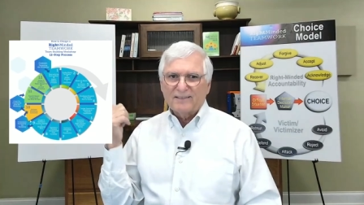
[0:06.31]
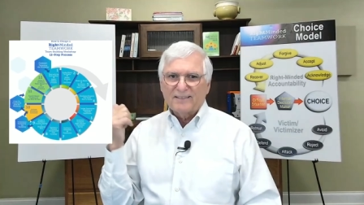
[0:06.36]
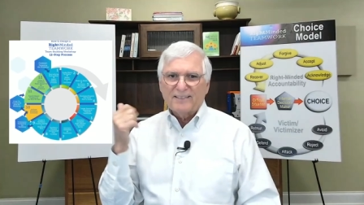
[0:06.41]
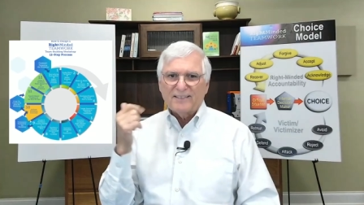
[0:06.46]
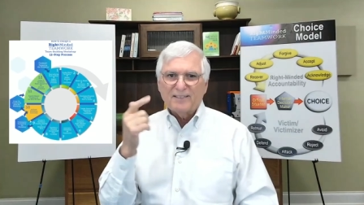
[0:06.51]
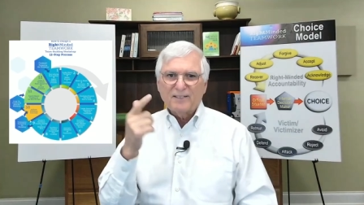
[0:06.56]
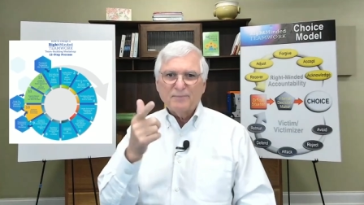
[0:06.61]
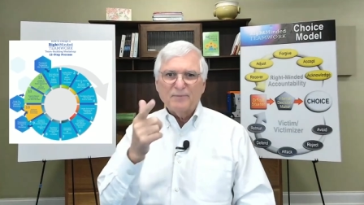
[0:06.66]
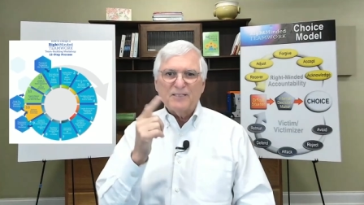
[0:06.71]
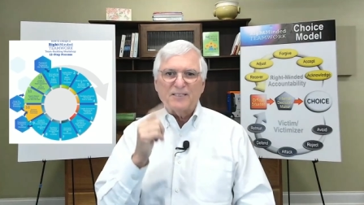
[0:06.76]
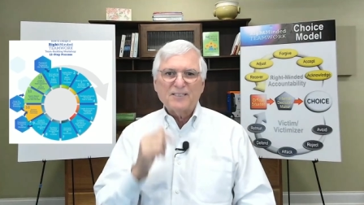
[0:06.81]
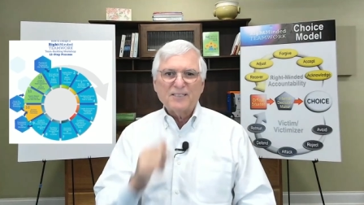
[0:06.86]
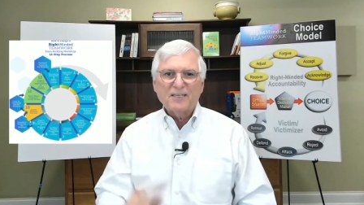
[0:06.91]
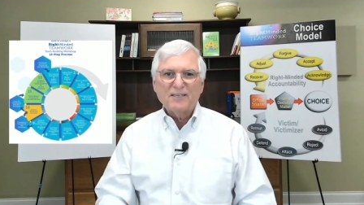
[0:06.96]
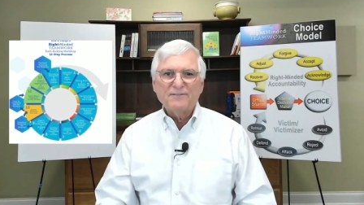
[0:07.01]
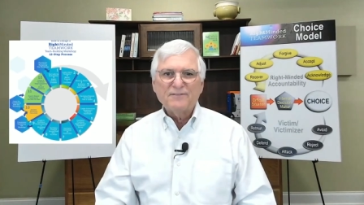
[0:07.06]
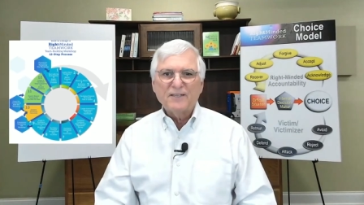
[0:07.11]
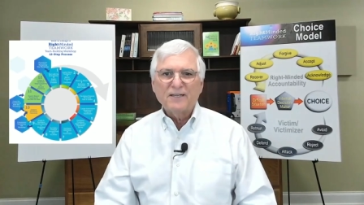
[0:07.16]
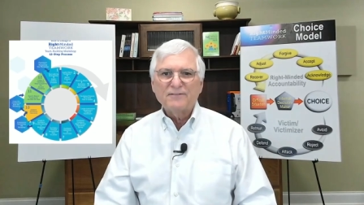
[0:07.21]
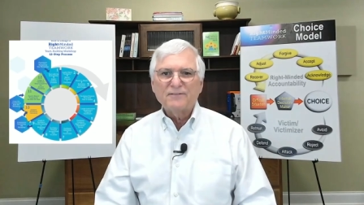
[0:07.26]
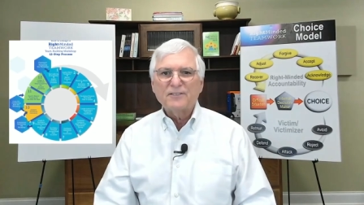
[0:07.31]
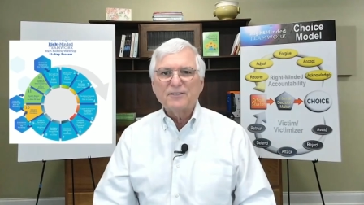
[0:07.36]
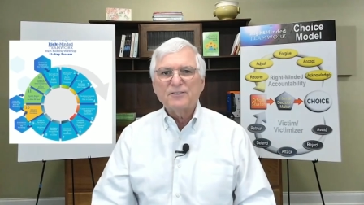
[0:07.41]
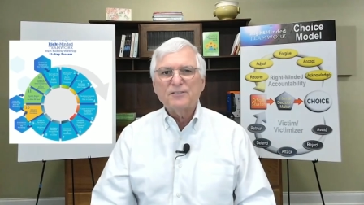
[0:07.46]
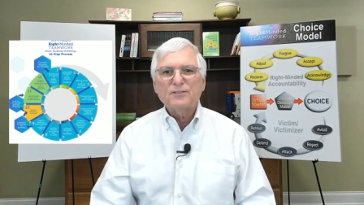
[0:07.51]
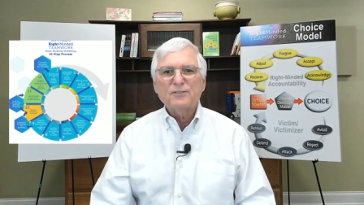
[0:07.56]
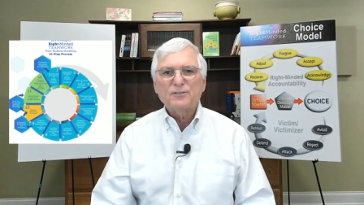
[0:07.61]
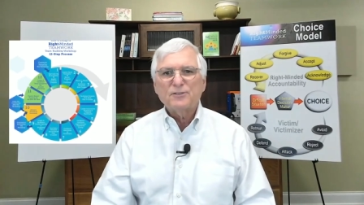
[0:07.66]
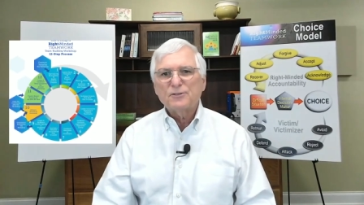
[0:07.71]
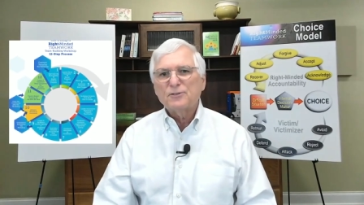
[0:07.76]
it'll be self-evident
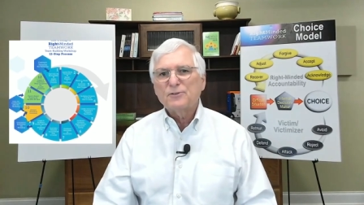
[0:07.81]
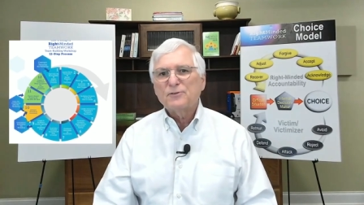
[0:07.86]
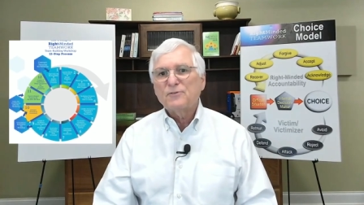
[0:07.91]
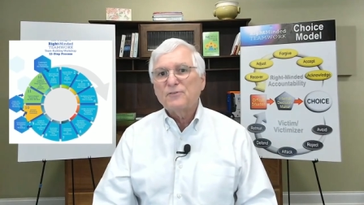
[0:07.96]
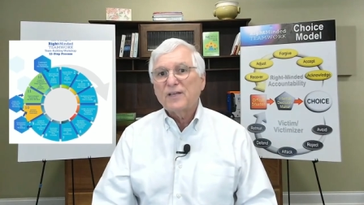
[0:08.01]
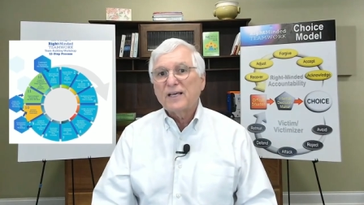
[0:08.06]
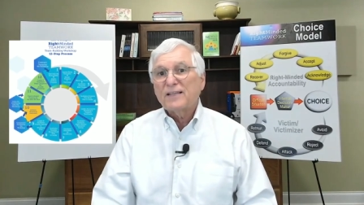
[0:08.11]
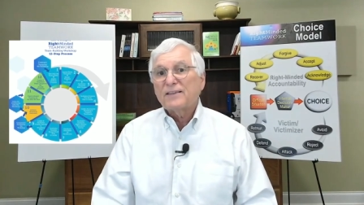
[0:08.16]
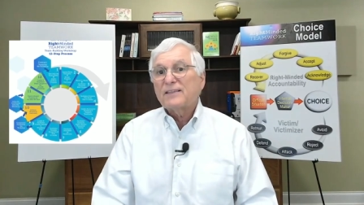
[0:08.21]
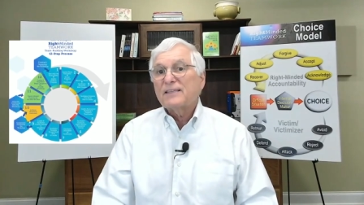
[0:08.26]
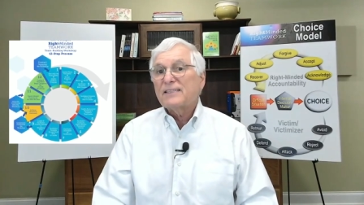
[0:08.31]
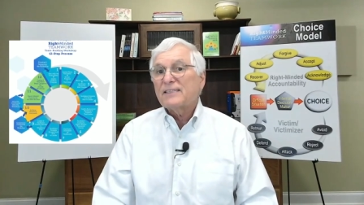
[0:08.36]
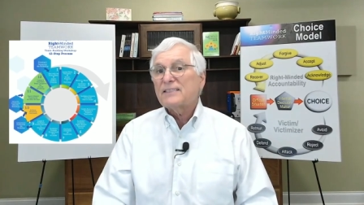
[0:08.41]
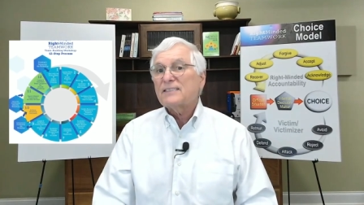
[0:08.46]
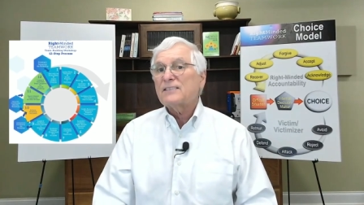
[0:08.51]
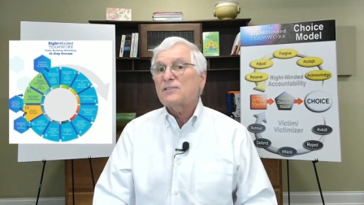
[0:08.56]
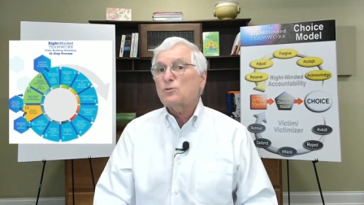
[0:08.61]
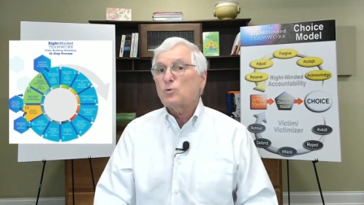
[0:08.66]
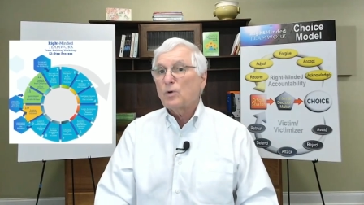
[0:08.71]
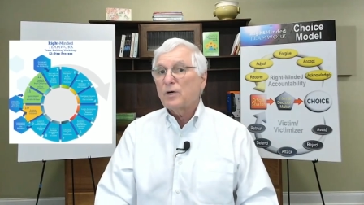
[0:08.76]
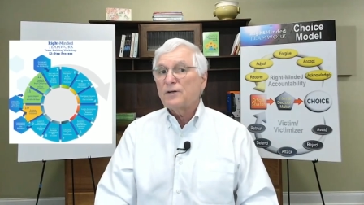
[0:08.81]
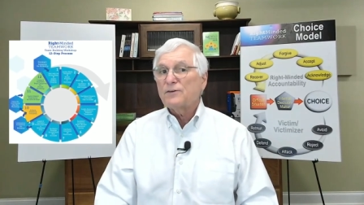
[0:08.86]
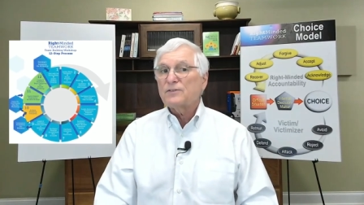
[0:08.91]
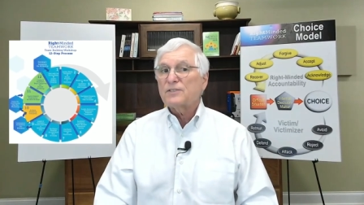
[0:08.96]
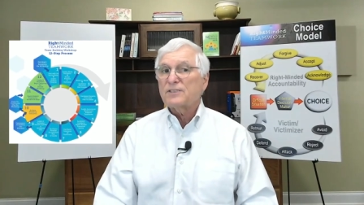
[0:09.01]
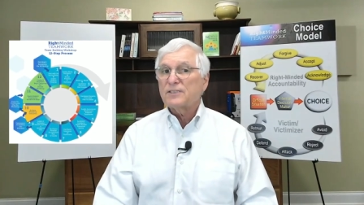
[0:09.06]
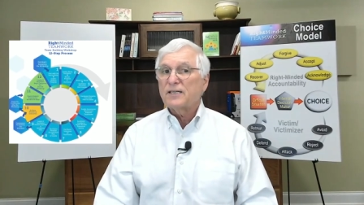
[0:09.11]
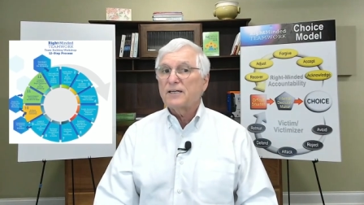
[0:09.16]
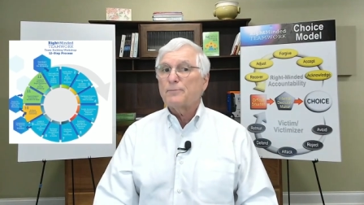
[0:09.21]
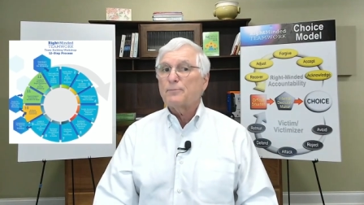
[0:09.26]
to you that this
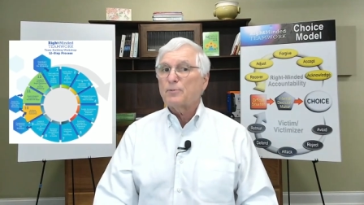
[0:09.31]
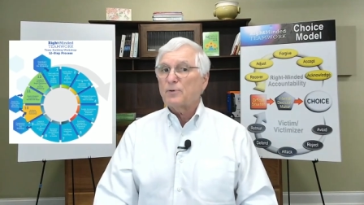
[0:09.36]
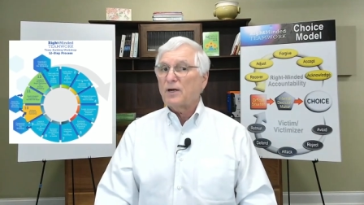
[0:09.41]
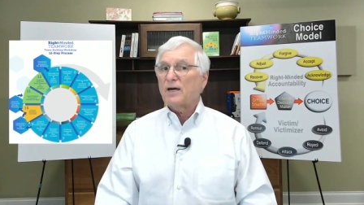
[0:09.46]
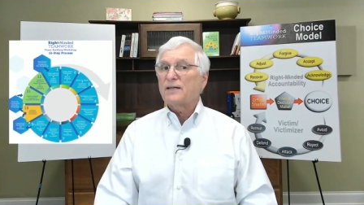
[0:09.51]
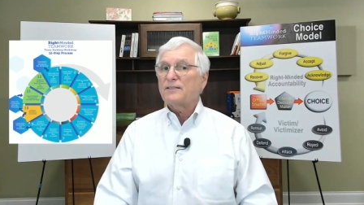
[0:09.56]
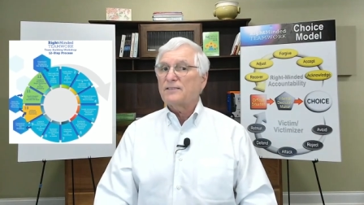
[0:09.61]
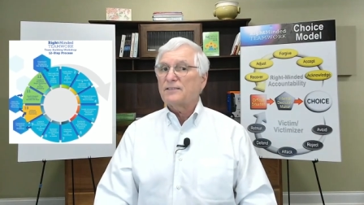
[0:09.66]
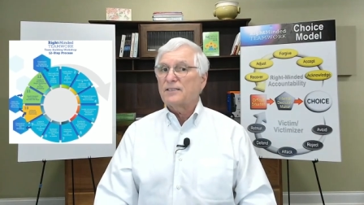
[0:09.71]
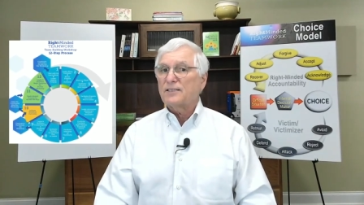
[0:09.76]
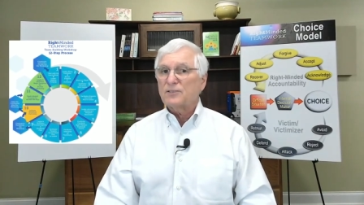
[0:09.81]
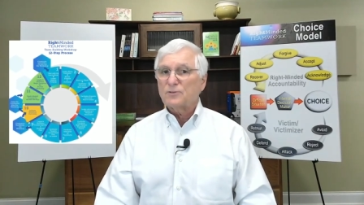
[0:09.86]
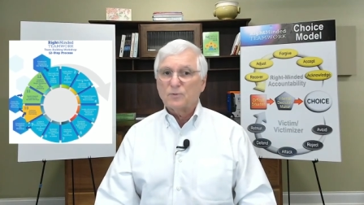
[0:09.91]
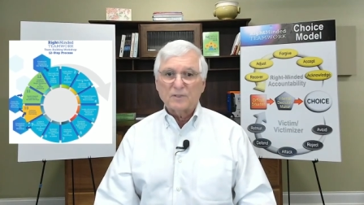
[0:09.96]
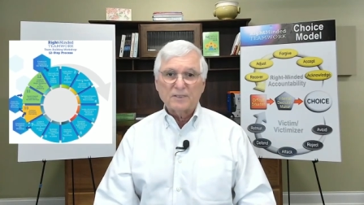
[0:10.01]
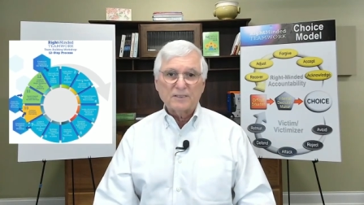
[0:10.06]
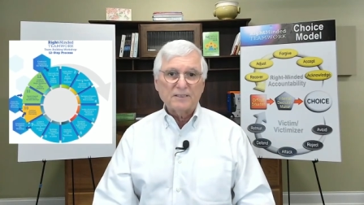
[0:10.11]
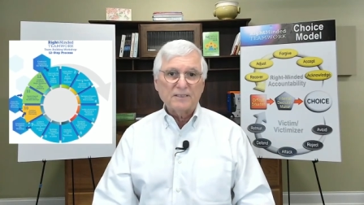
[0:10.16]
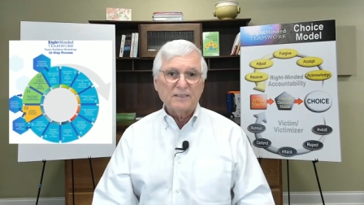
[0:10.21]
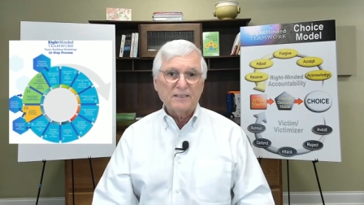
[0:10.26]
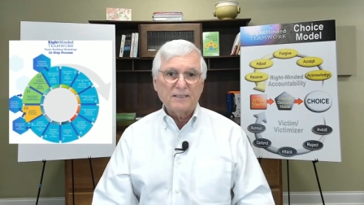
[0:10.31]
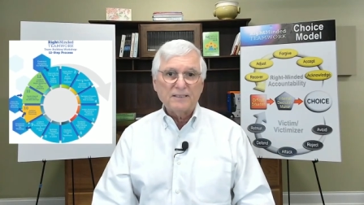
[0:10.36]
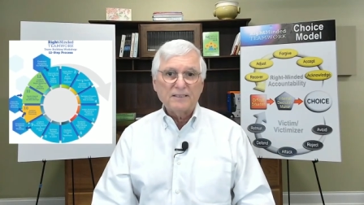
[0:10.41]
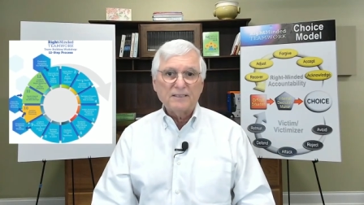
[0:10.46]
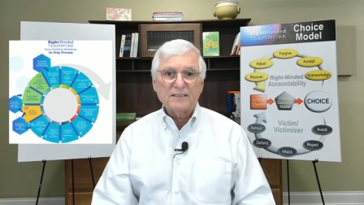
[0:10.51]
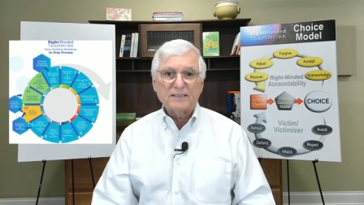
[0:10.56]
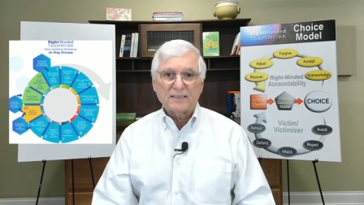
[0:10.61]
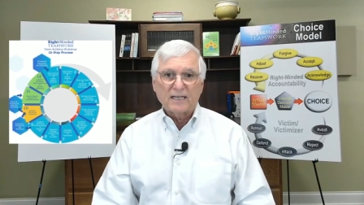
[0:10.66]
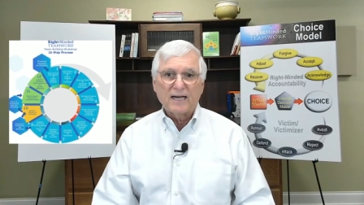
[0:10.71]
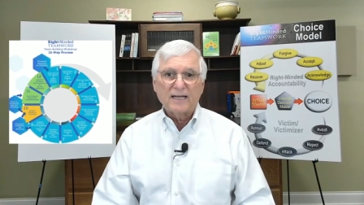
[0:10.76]
12-step process will indeed
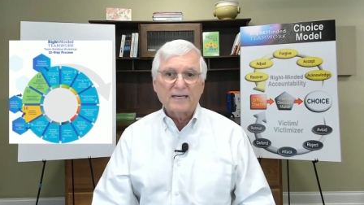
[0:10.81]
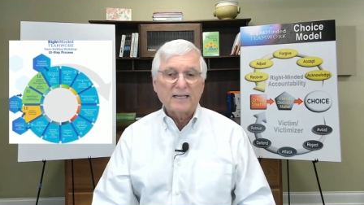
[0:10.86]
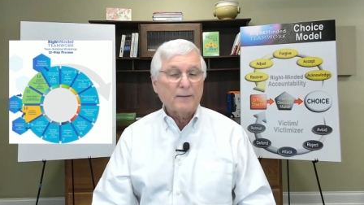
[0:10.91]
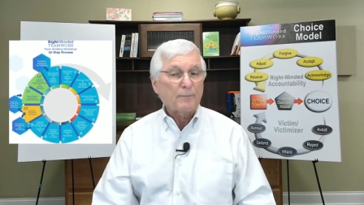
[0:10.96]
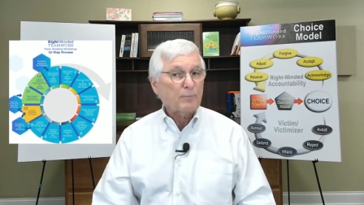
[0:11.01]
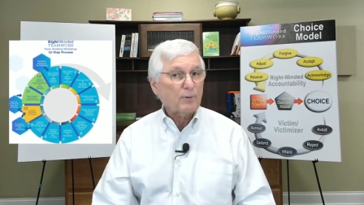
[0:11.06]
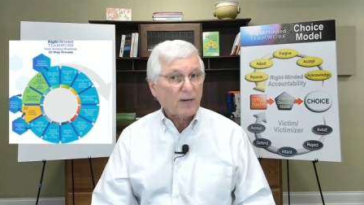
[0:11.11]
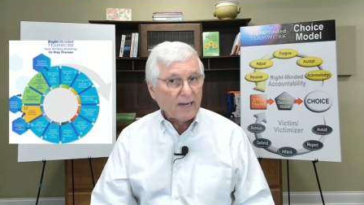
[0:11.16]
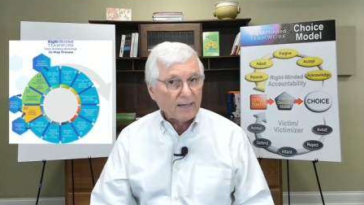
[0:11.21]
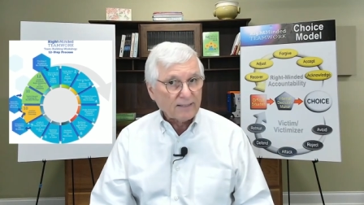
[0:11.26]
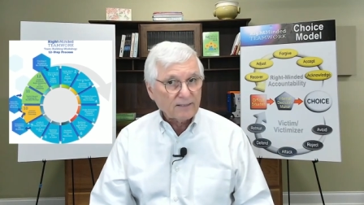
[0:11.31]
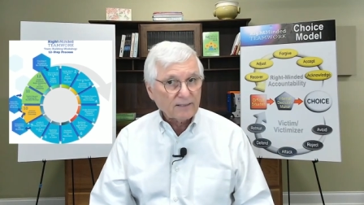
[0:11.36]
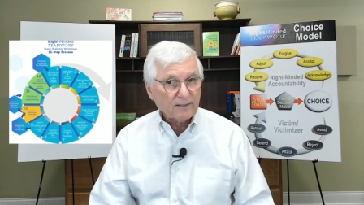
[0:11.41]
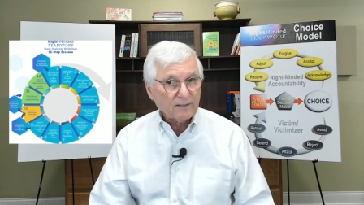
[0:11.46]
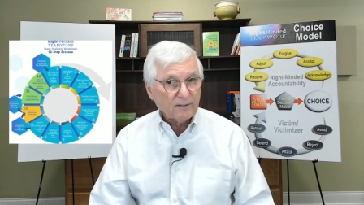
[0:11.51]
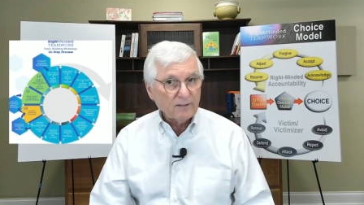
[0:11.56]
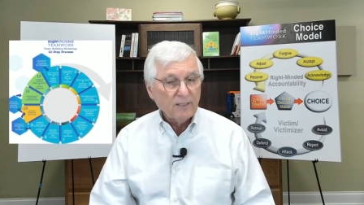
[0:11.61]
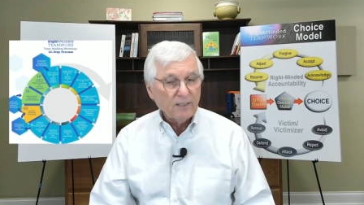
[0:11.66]
design a practical,